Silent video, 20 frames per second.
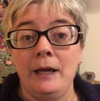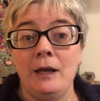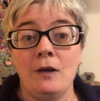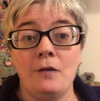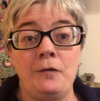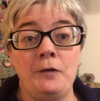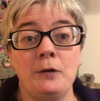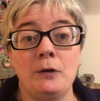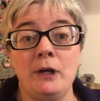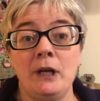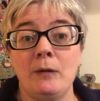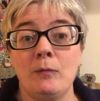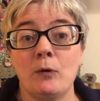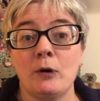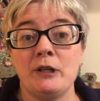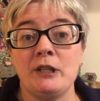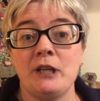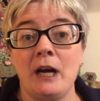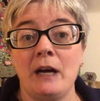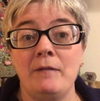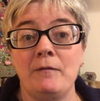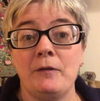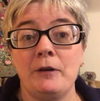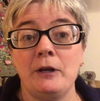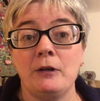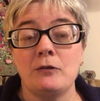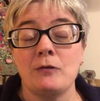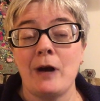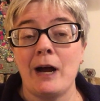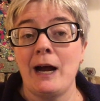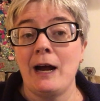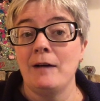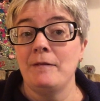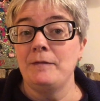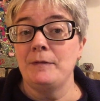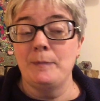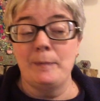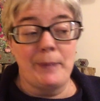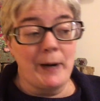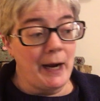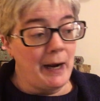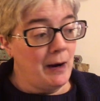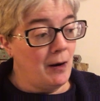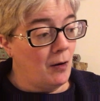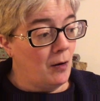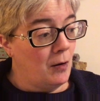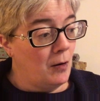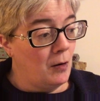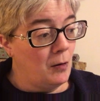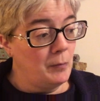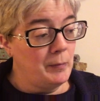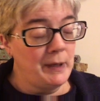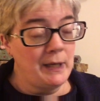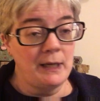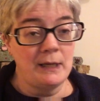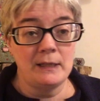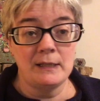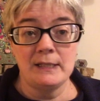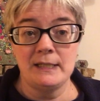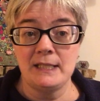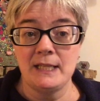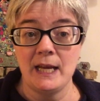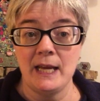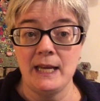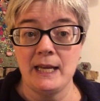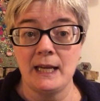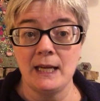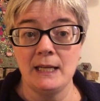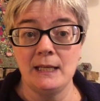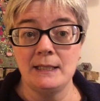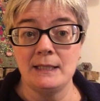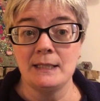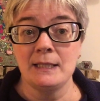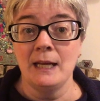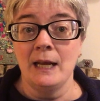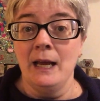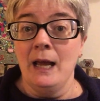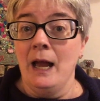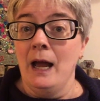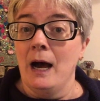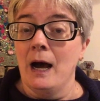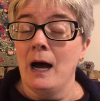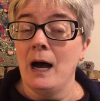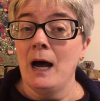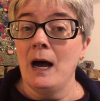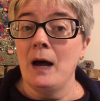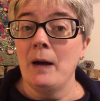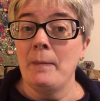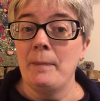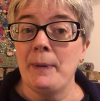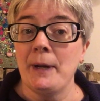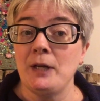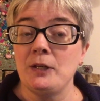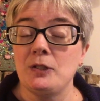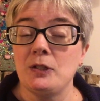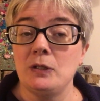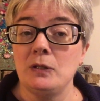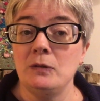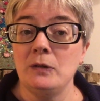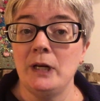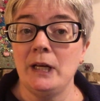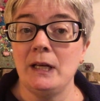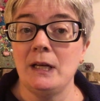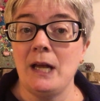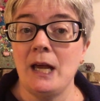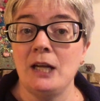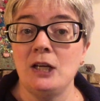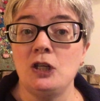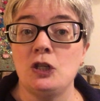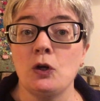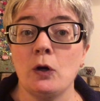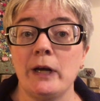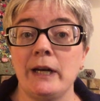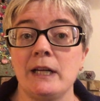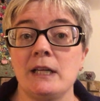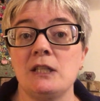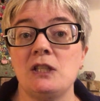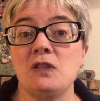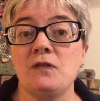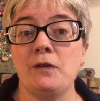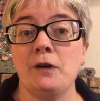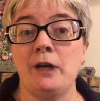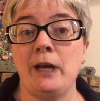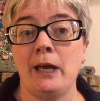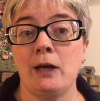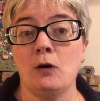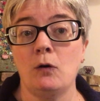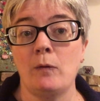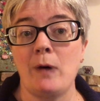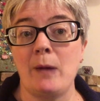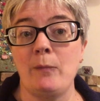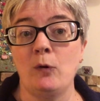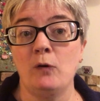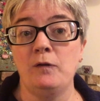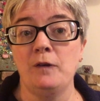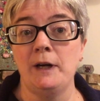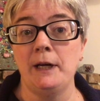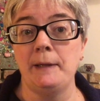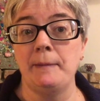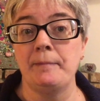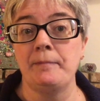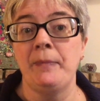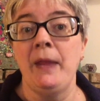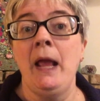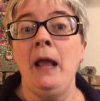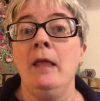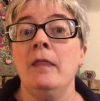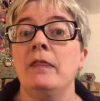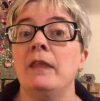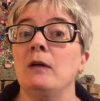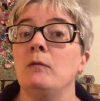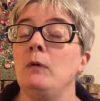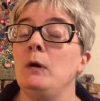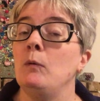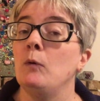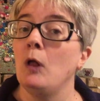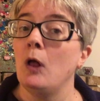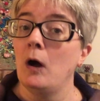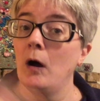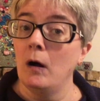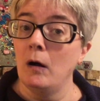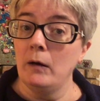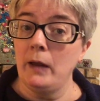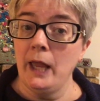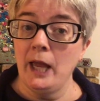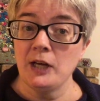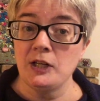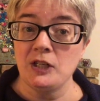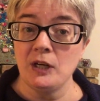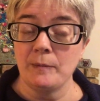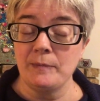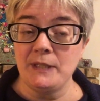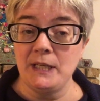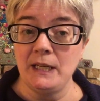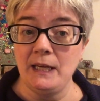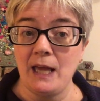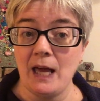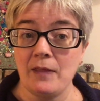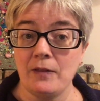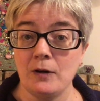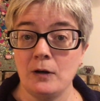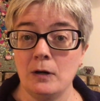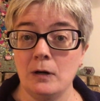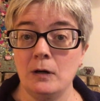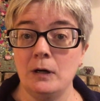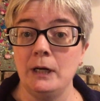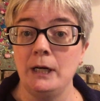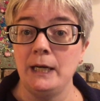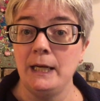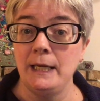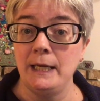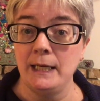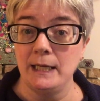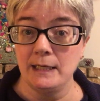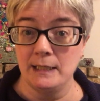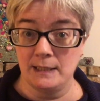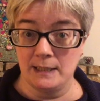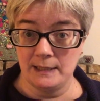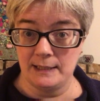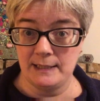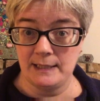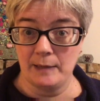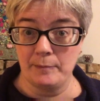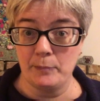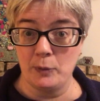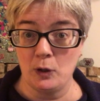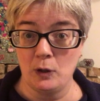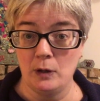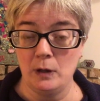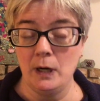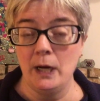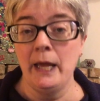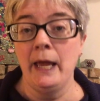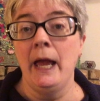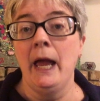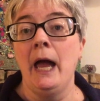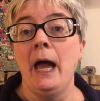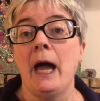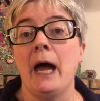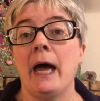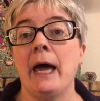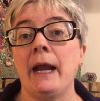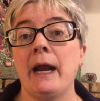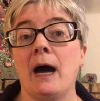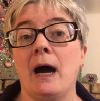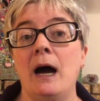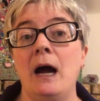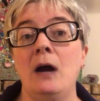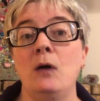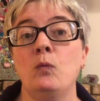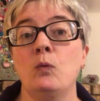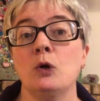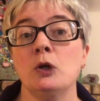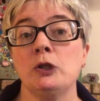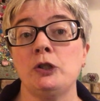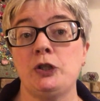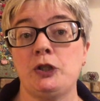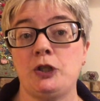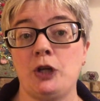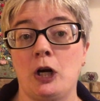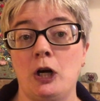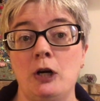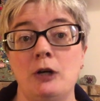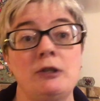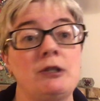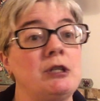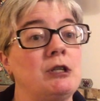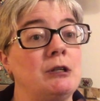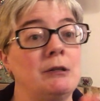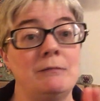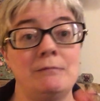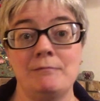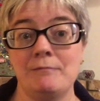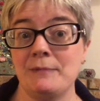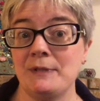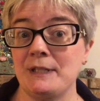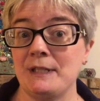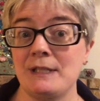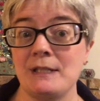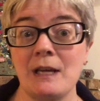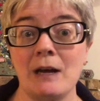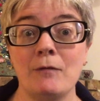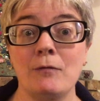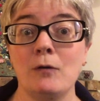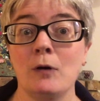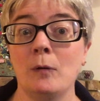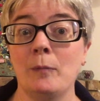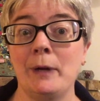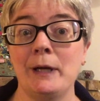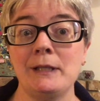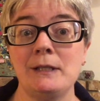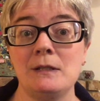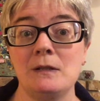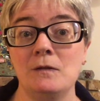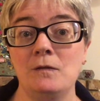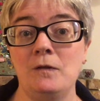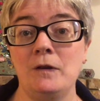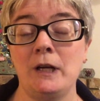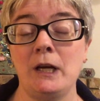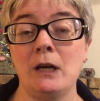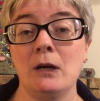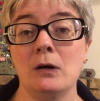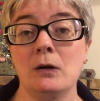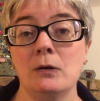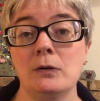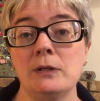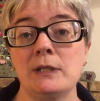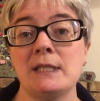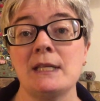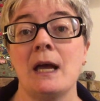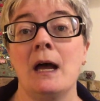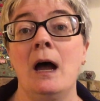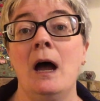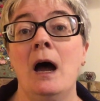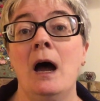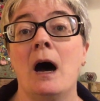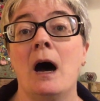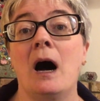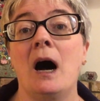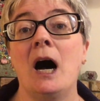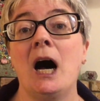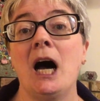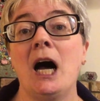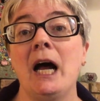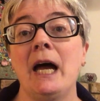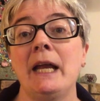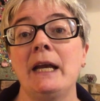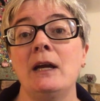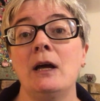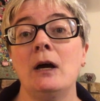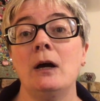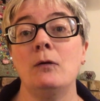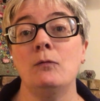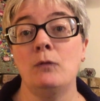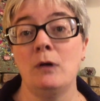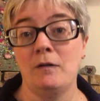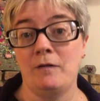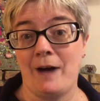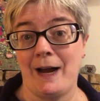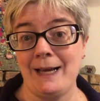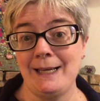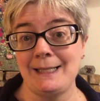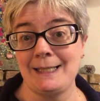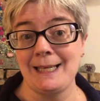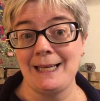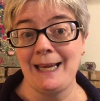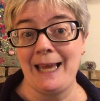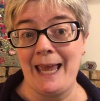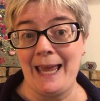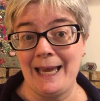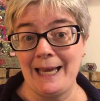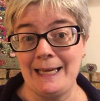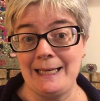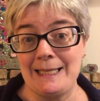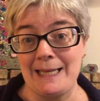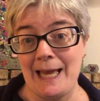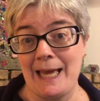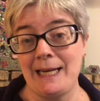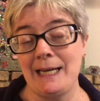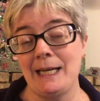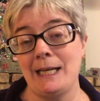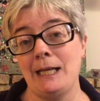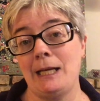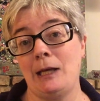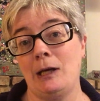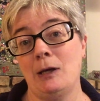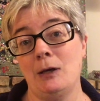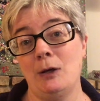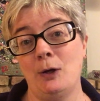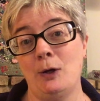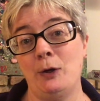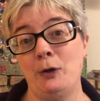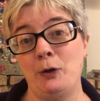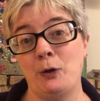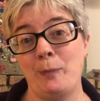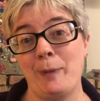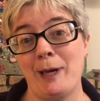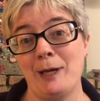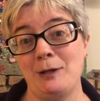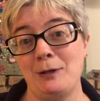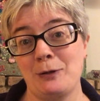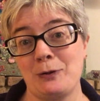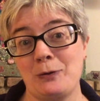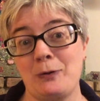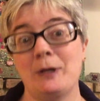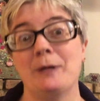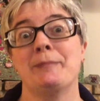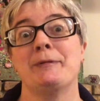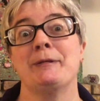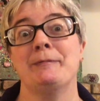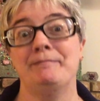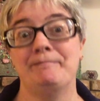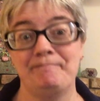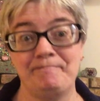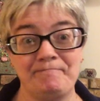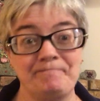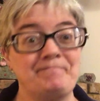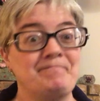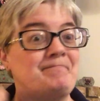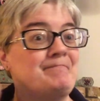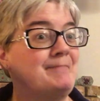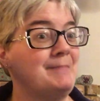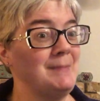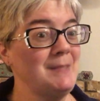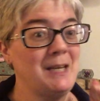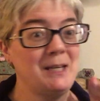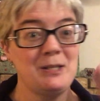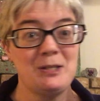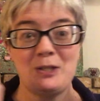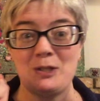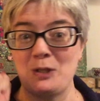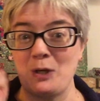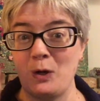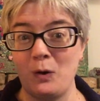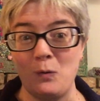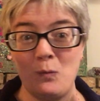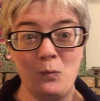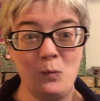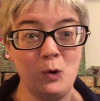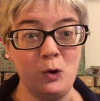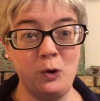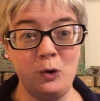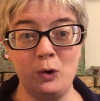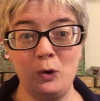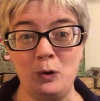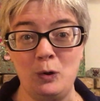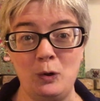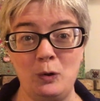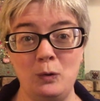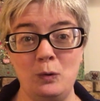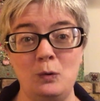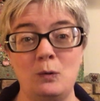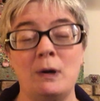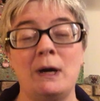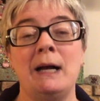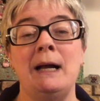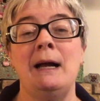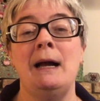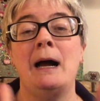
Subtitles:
if you need more time for your draft, by all means take it. But tune in and join us for NaNoWriMo fun. Then we will all catch up together in December, and I will start several months of videos on revising and editing your manuscript. So, woo-hoo-hoo,